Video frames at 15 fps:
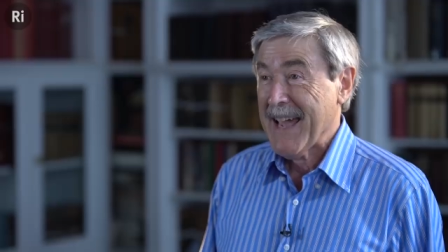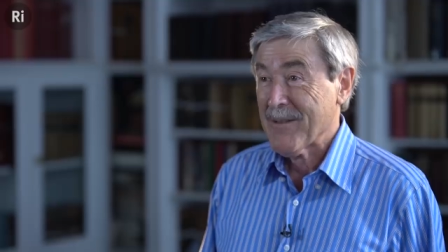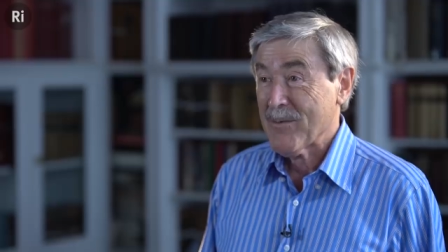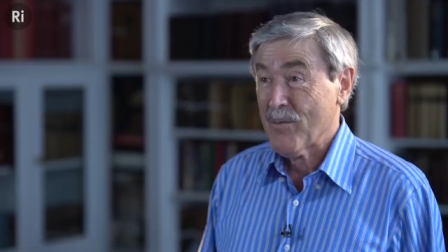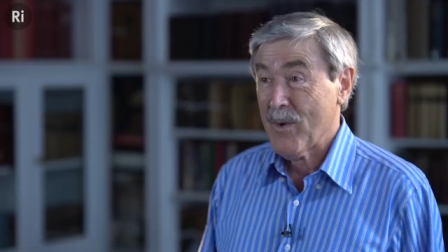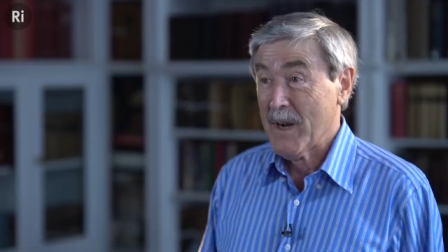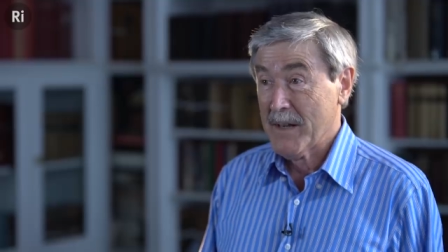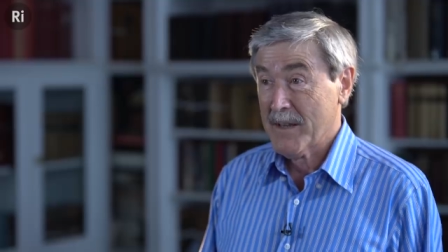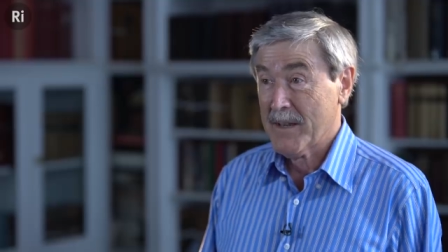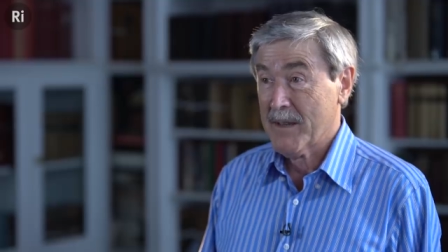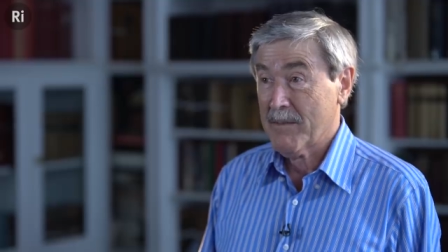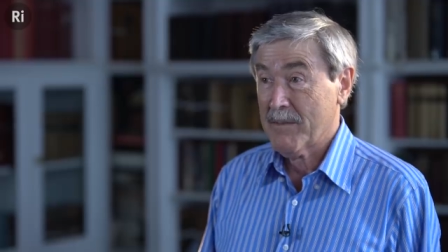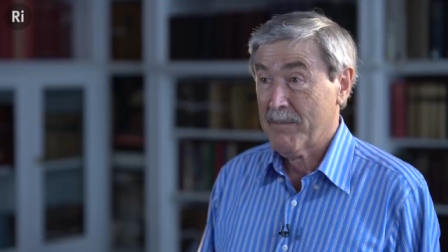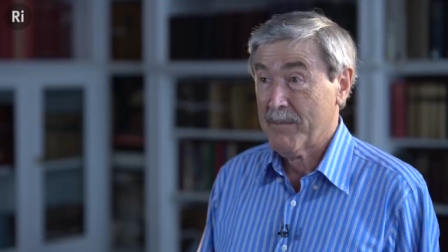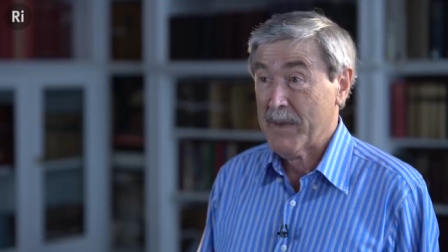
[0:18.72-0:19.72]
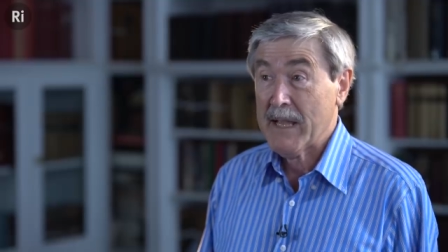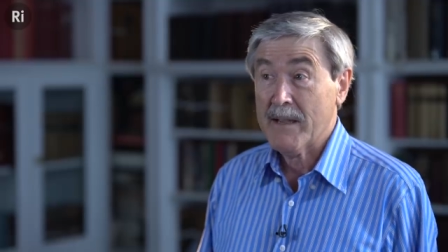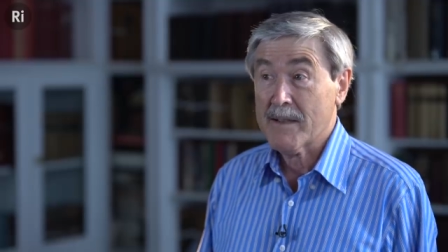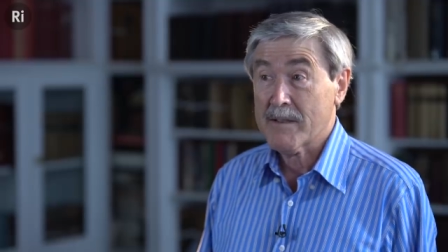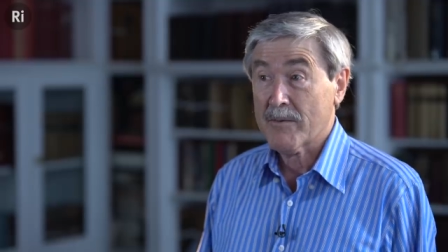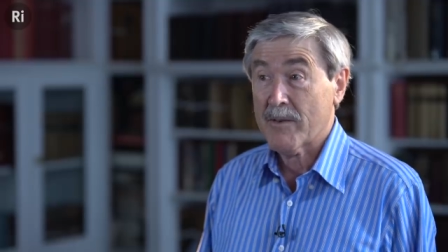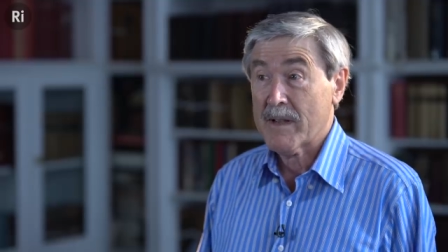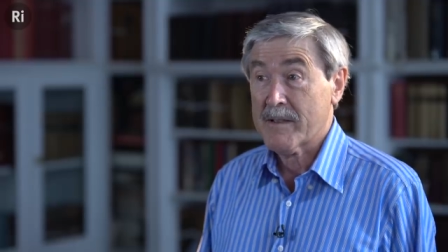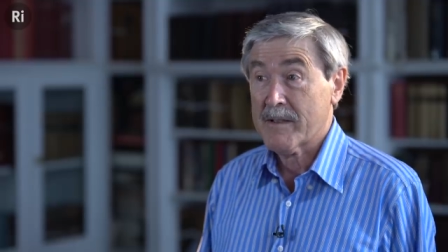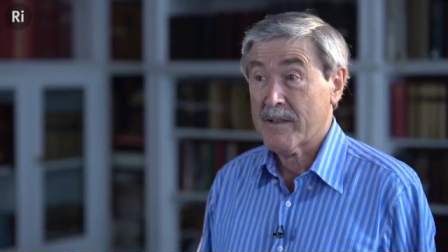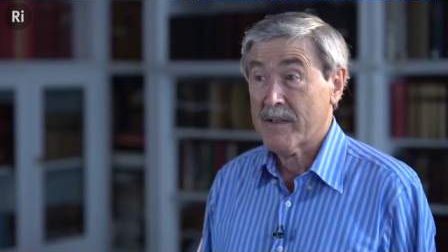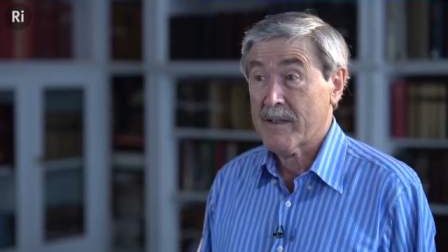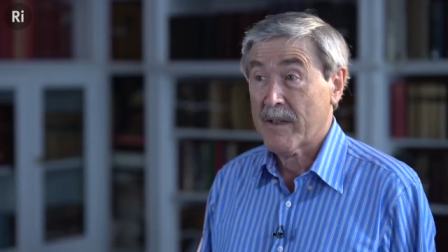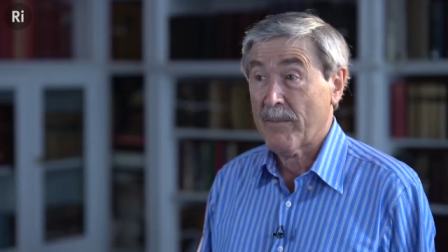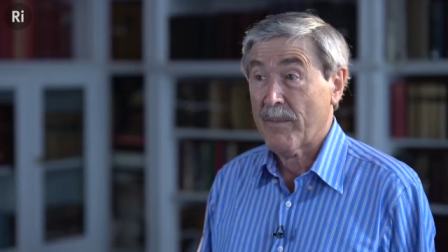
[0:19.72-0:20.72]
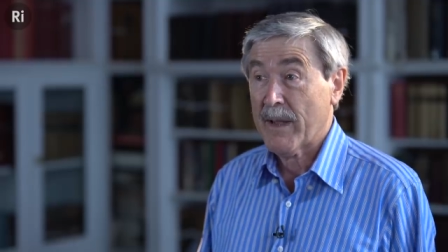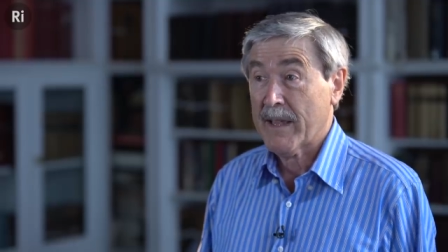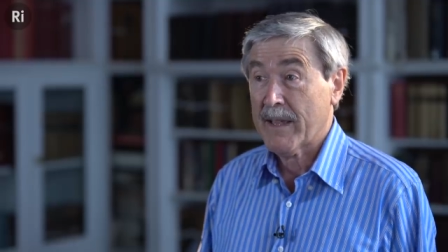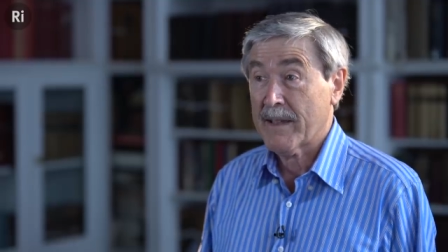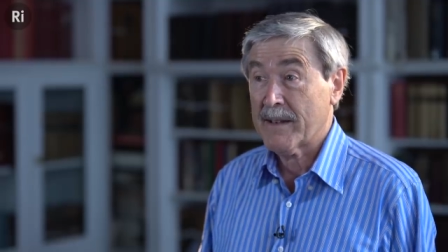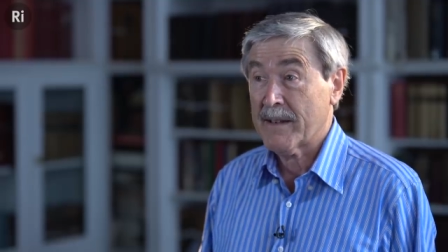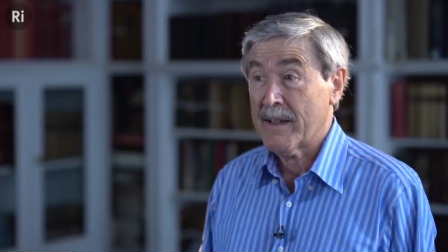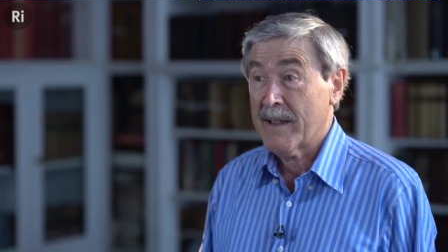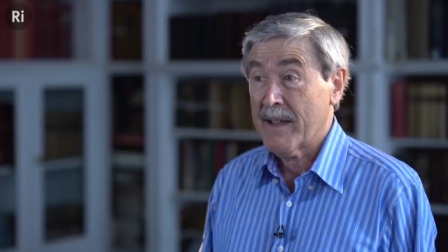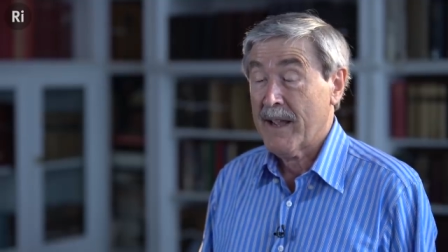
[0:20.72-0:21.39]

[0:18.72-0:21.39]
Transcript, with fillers: And one of the biggest questions that we can